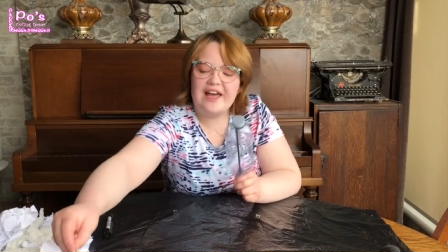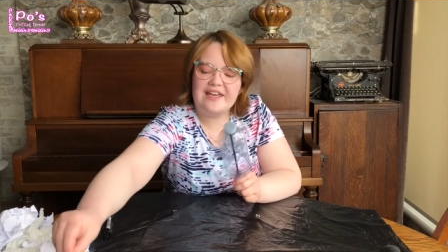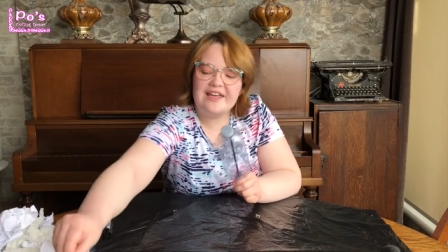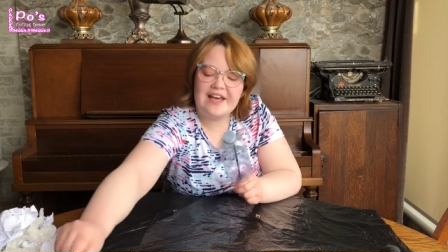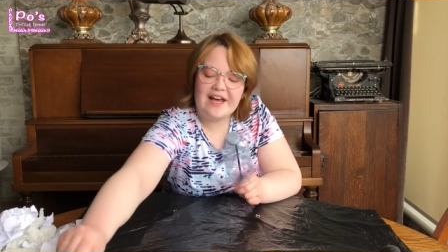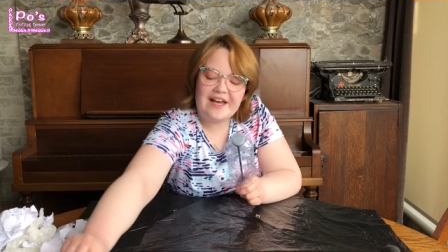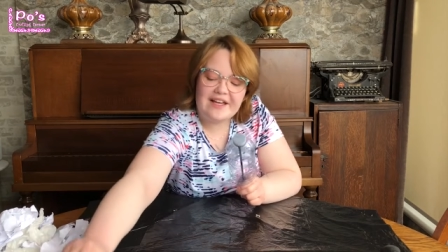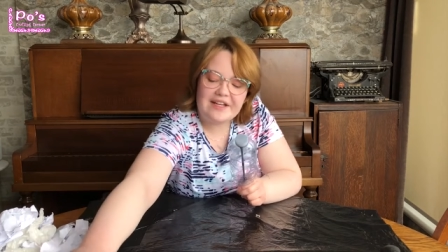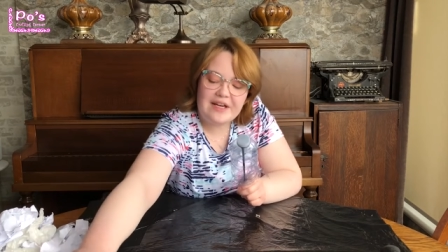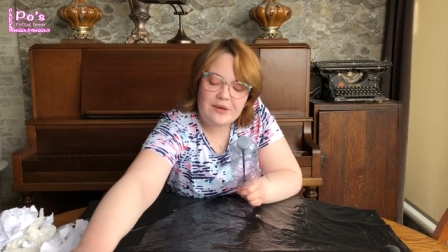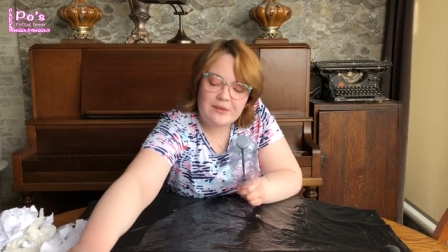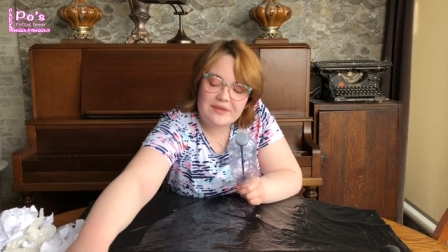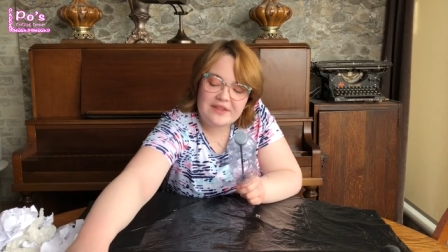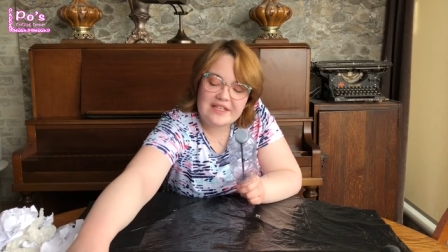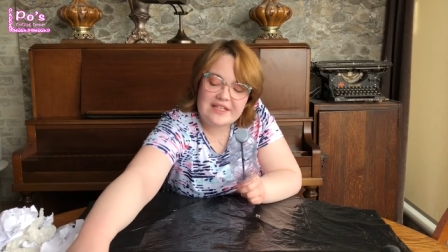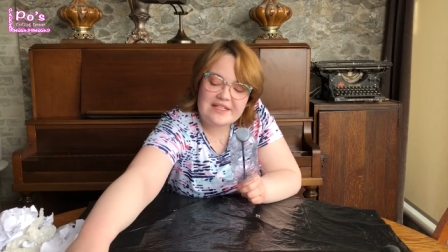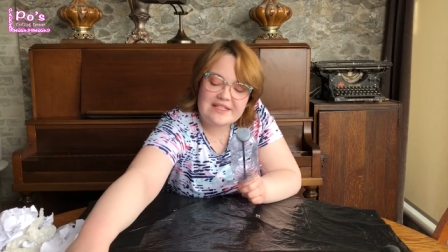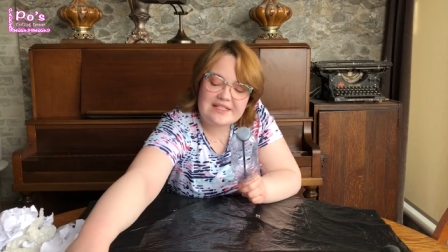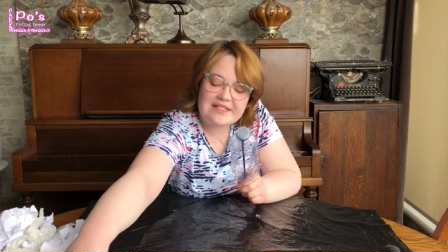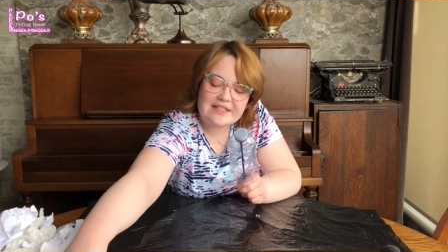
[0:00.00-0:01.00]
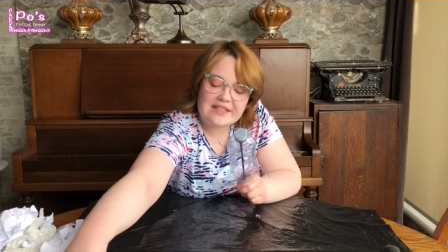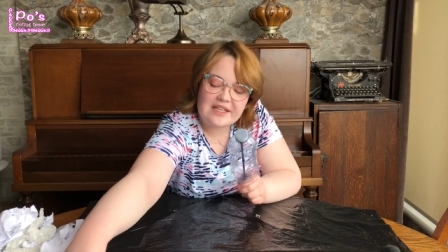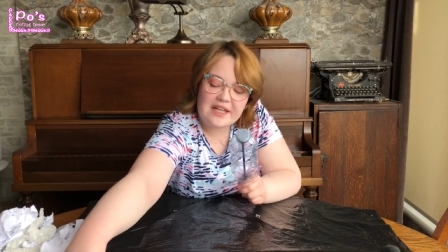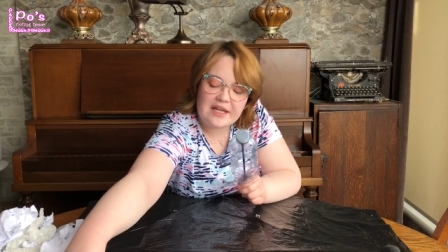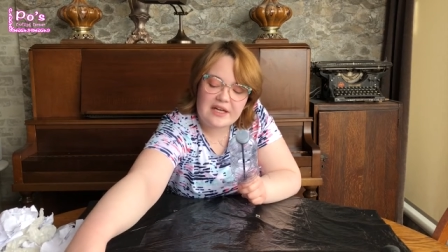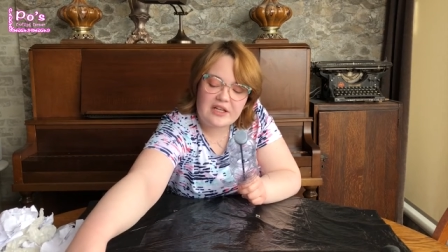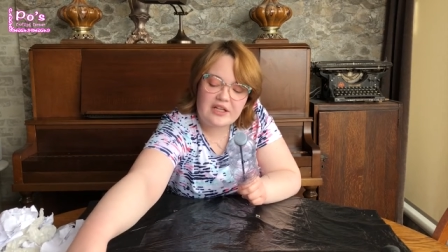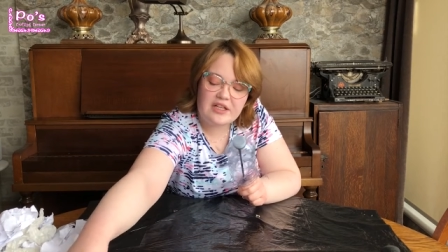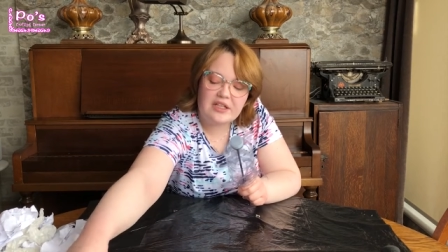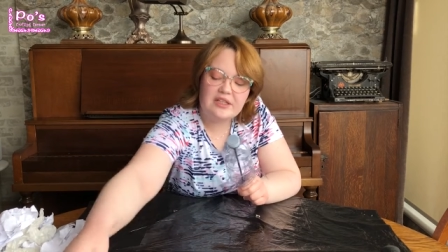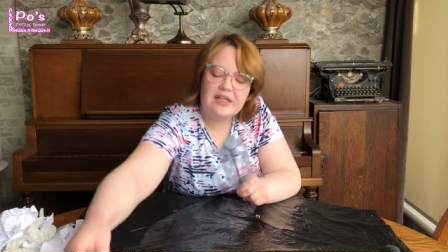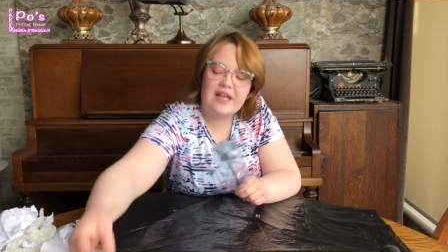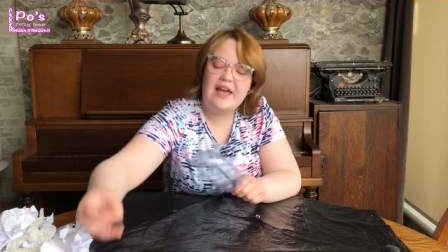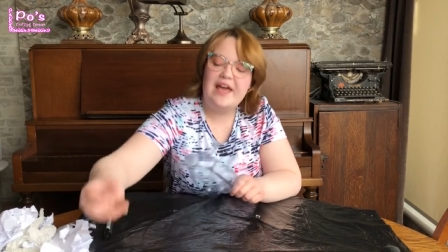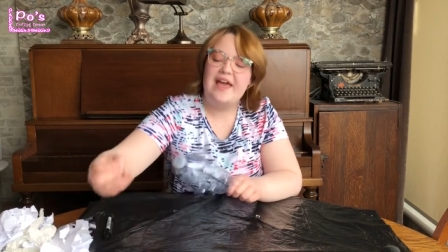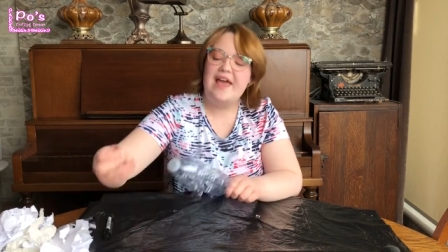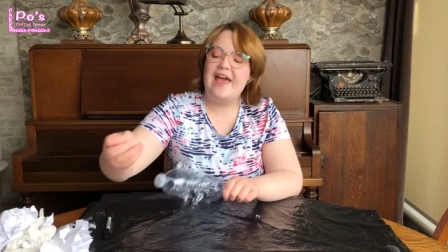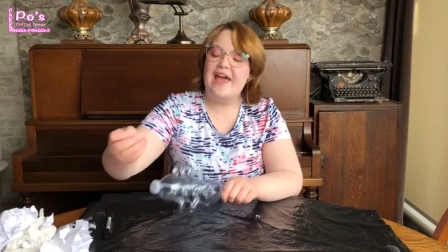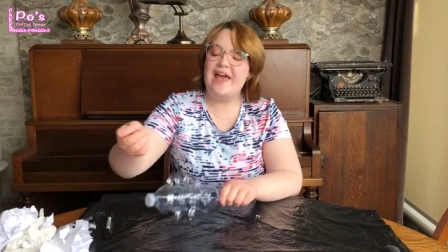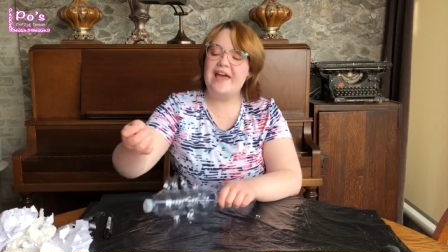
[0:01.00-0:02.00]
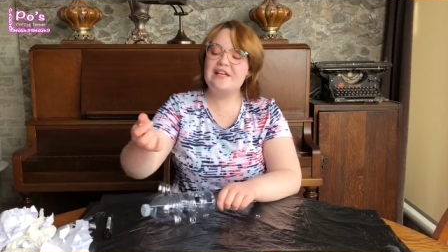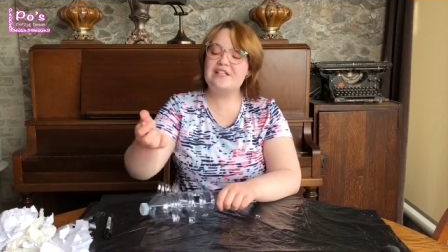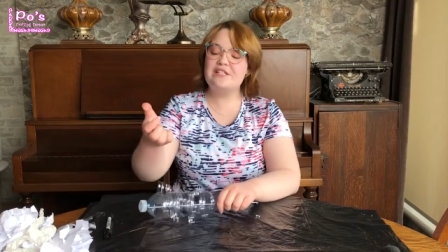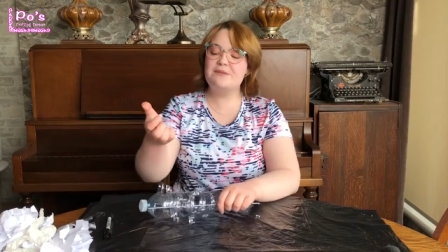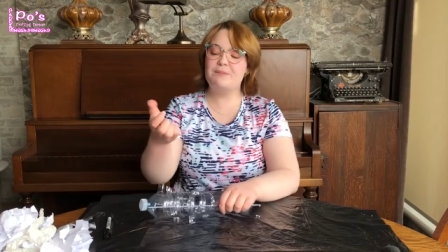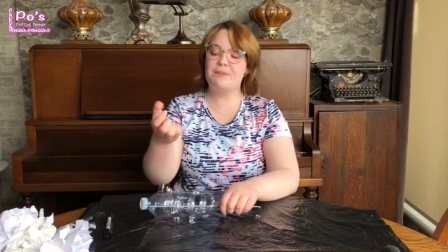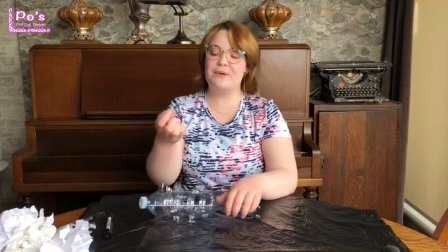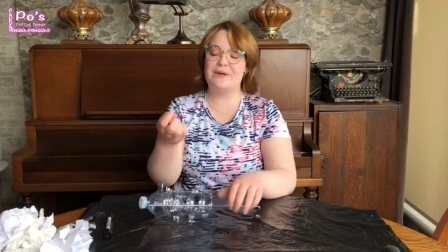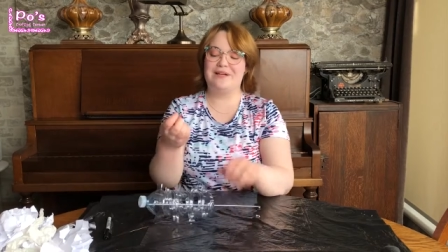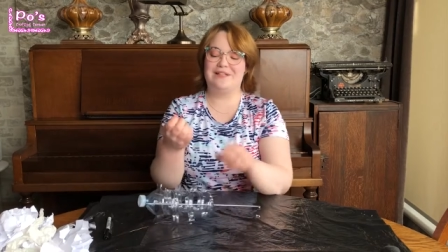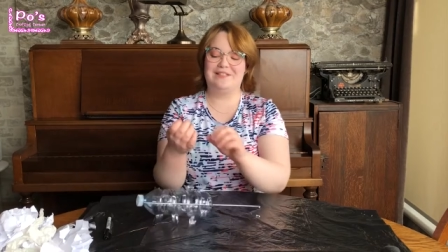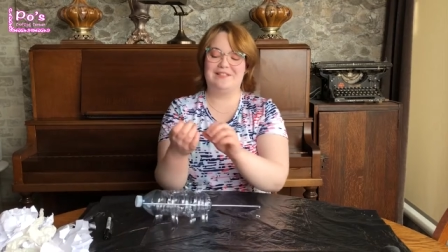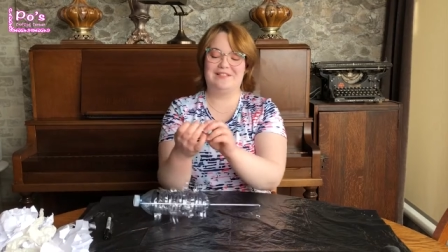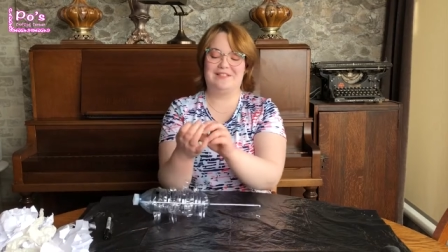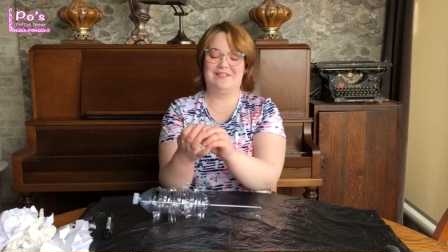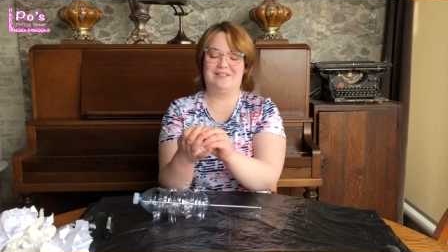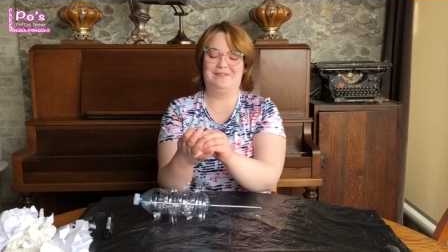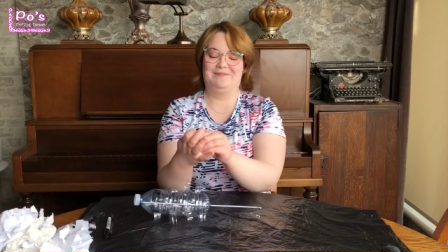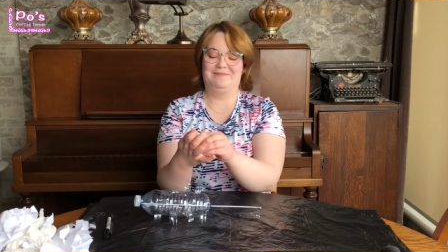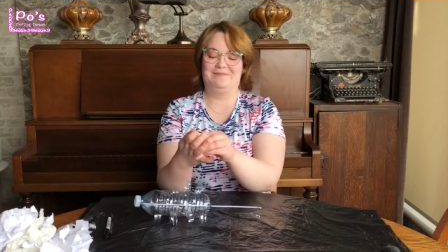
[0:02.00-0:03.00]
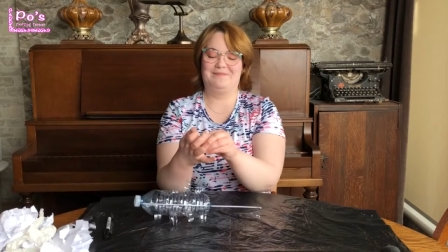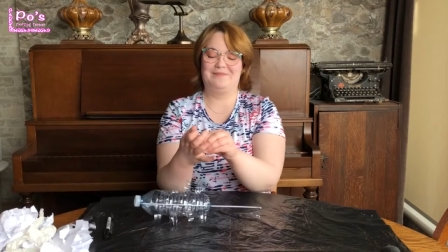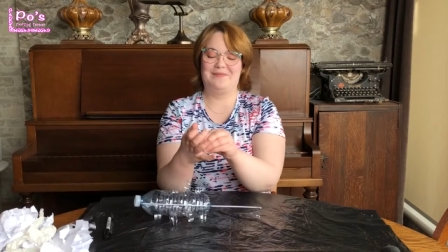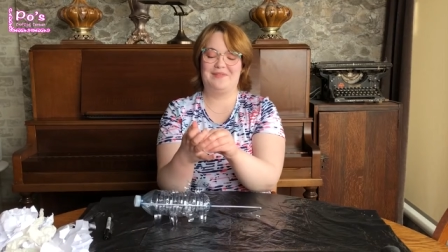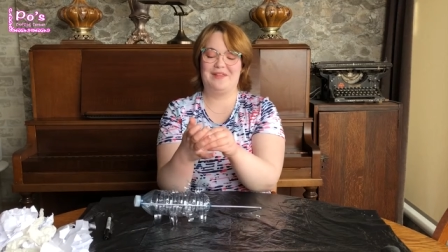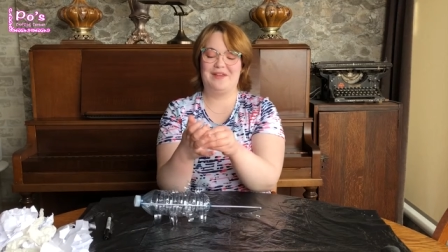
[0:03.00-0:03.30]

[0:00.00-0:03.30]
I cut out these little handprints.